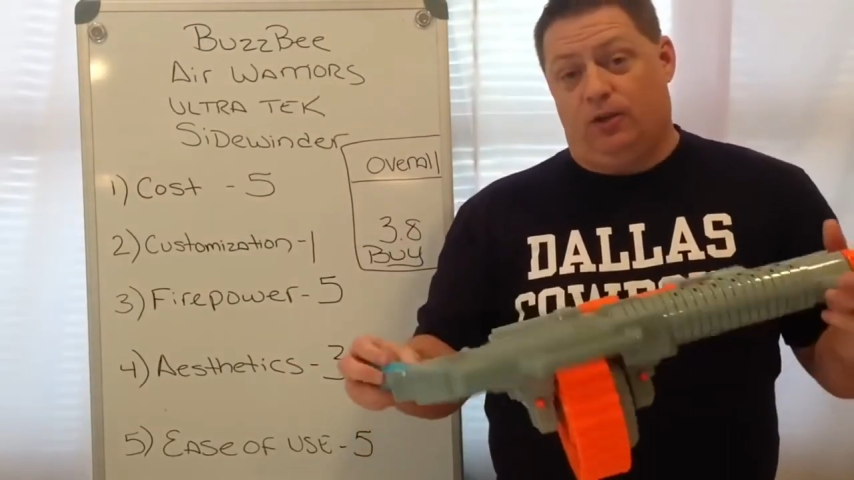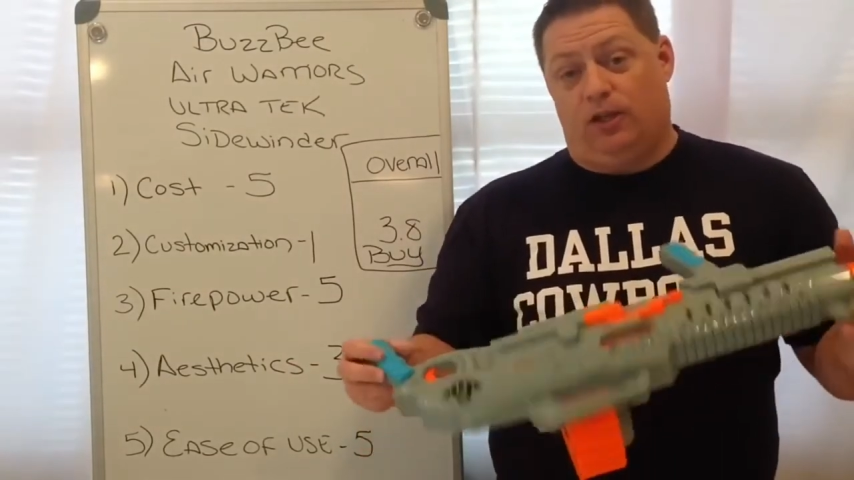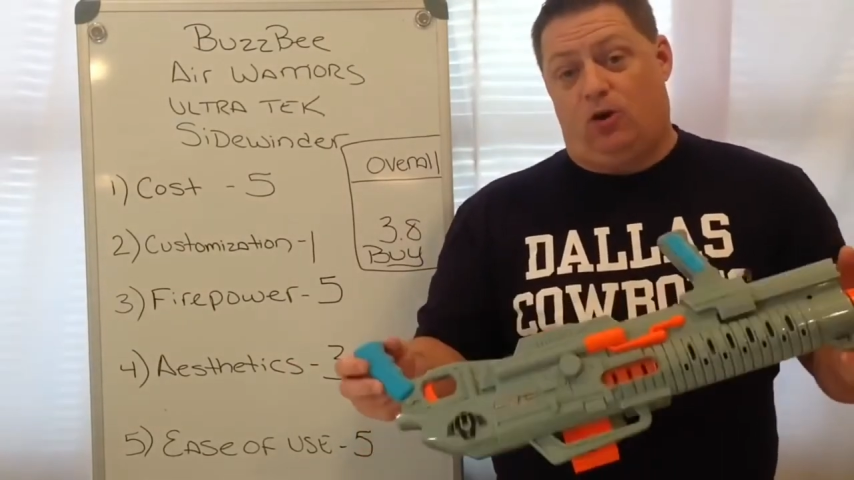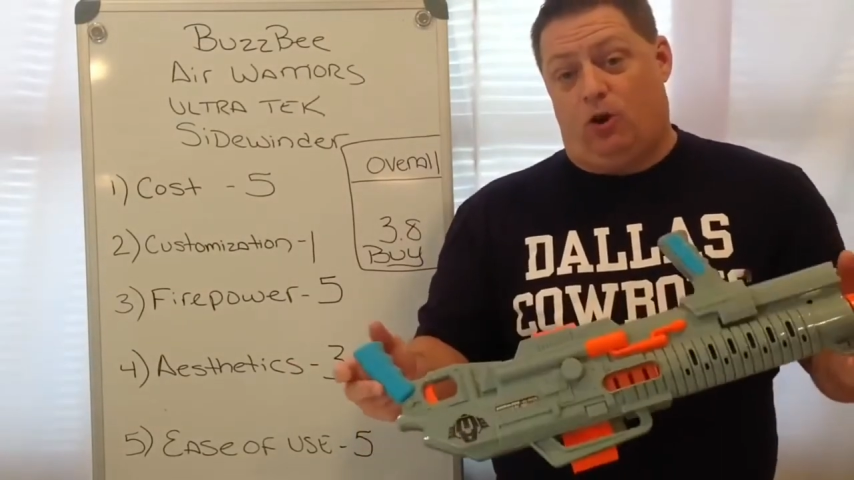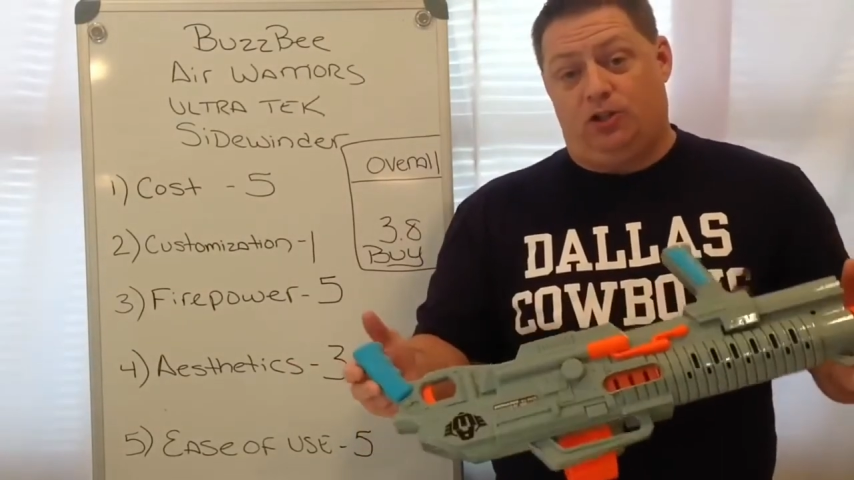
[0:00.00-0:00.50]

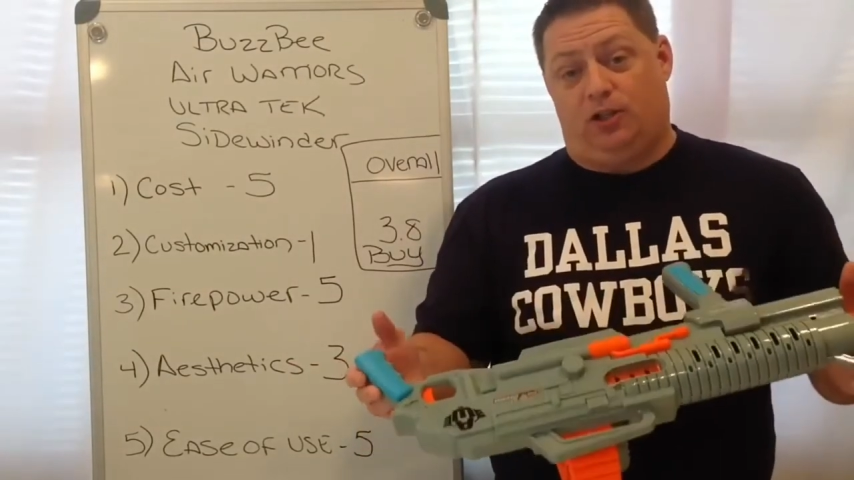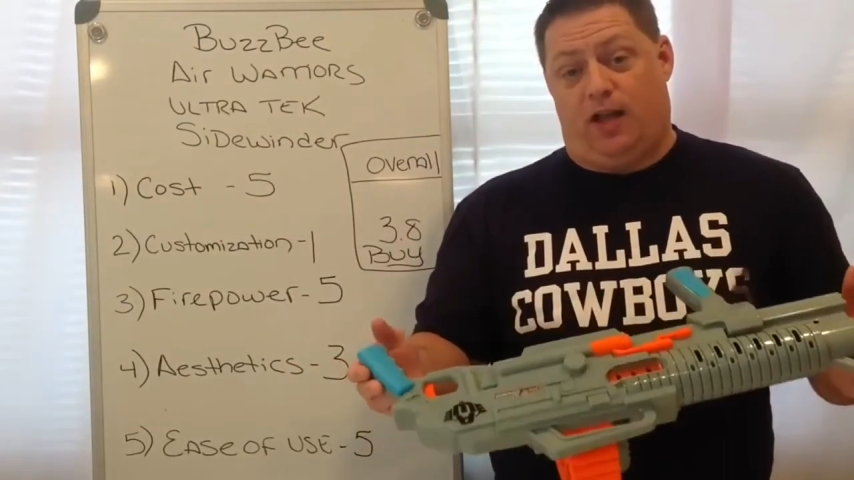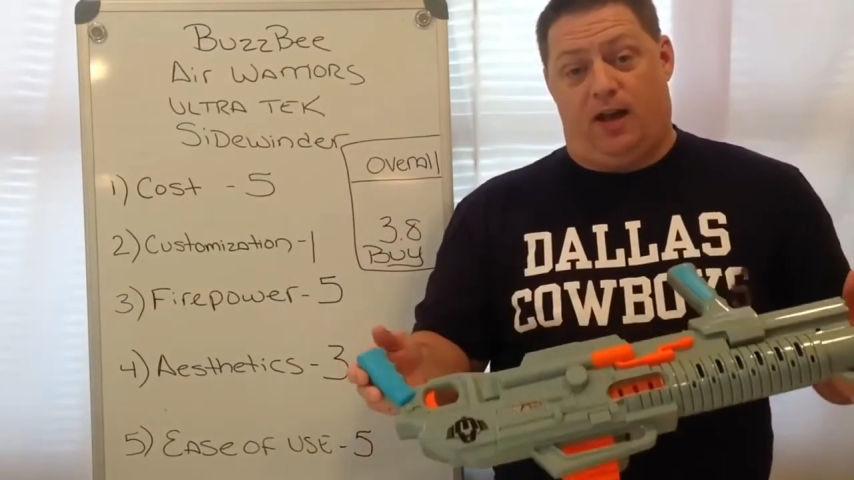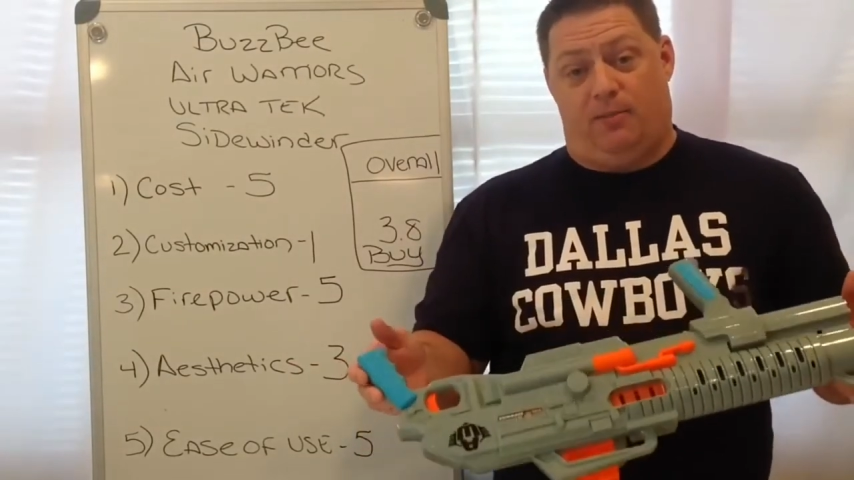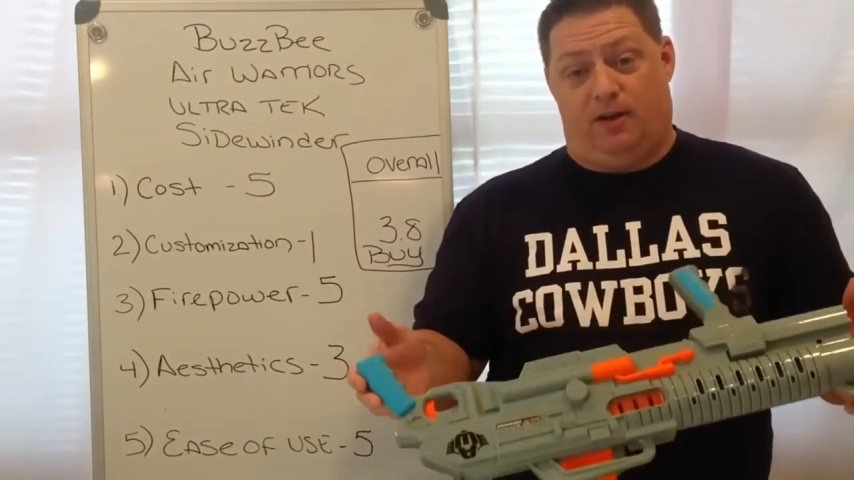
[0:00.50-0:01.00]
really cost you a
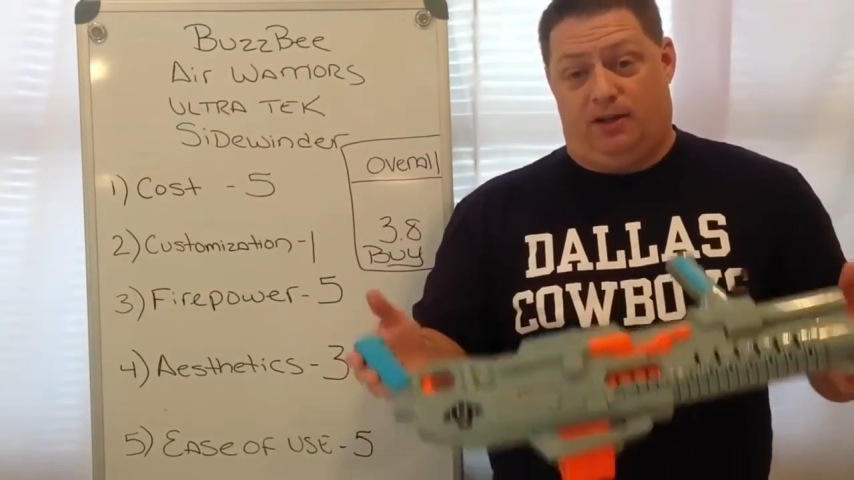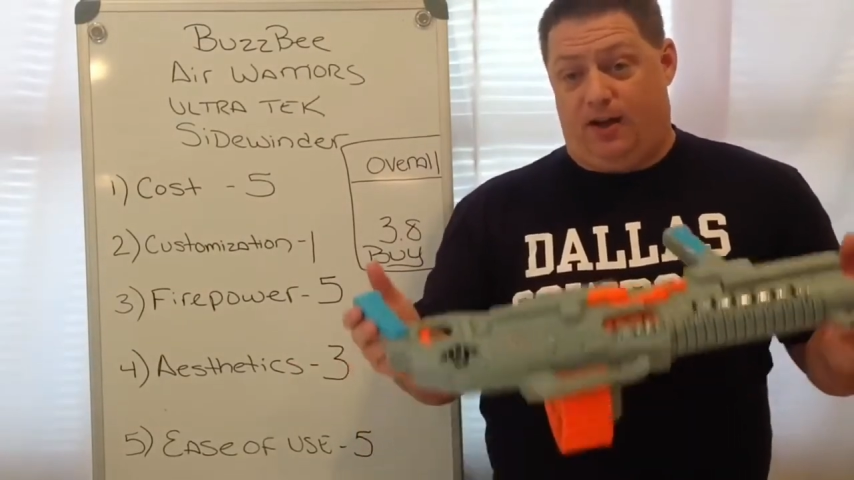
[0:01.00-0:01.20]
lot of money.